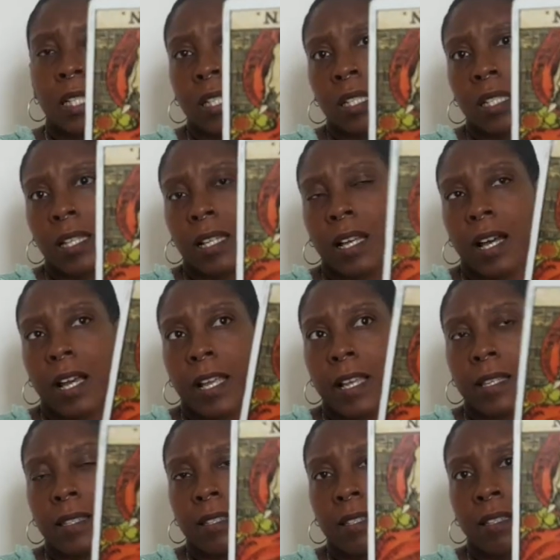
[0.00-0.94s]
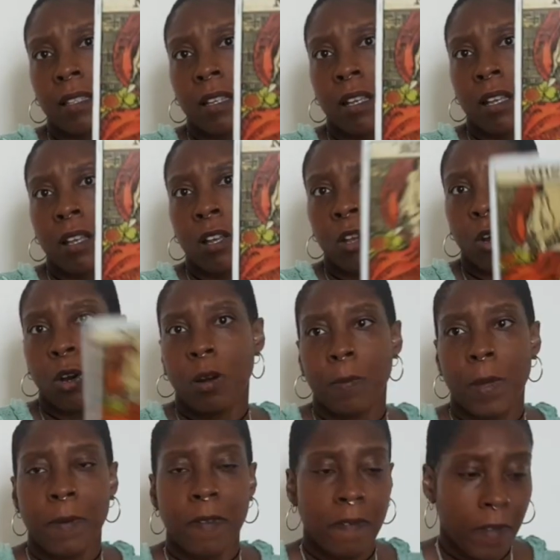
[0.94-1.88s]
to the highest, or
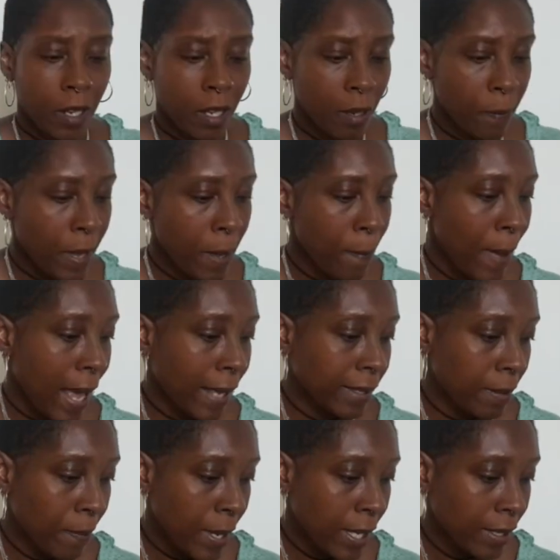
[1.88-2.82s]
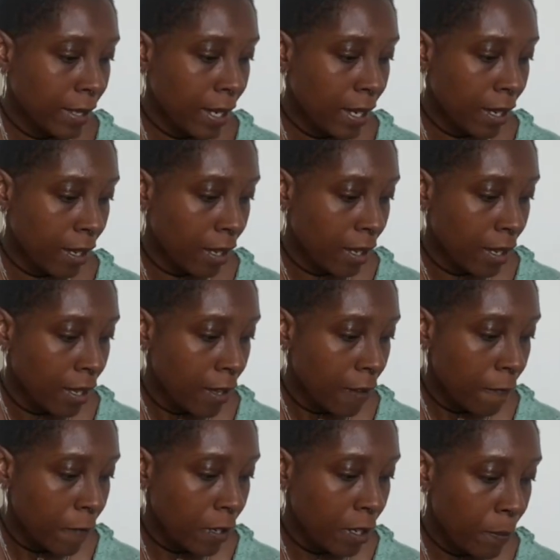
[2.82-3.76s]
maybe feeling a bit pessimistic,
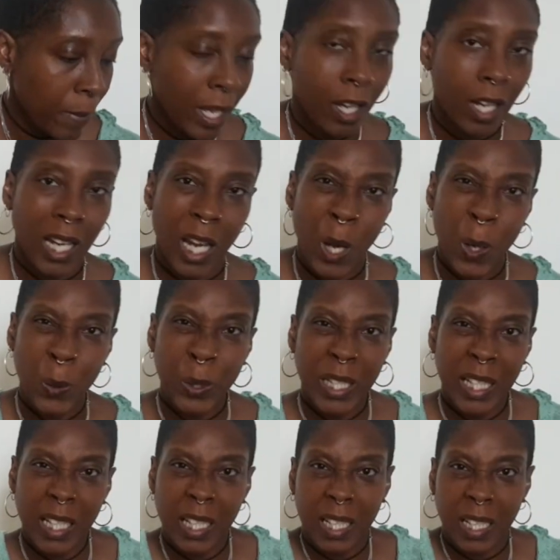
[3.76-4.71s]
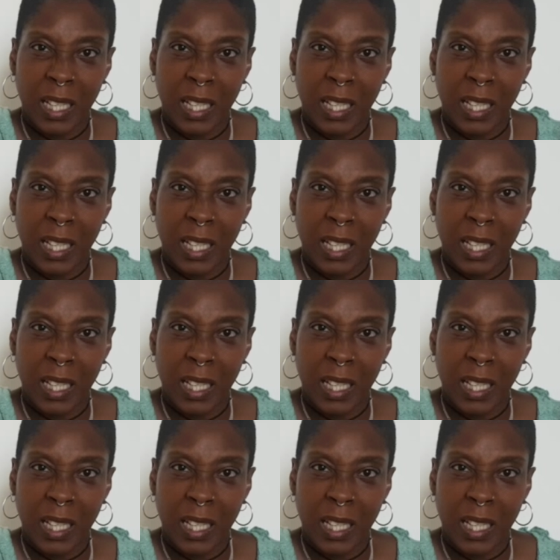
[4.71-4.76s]
feeling a bit cloudy,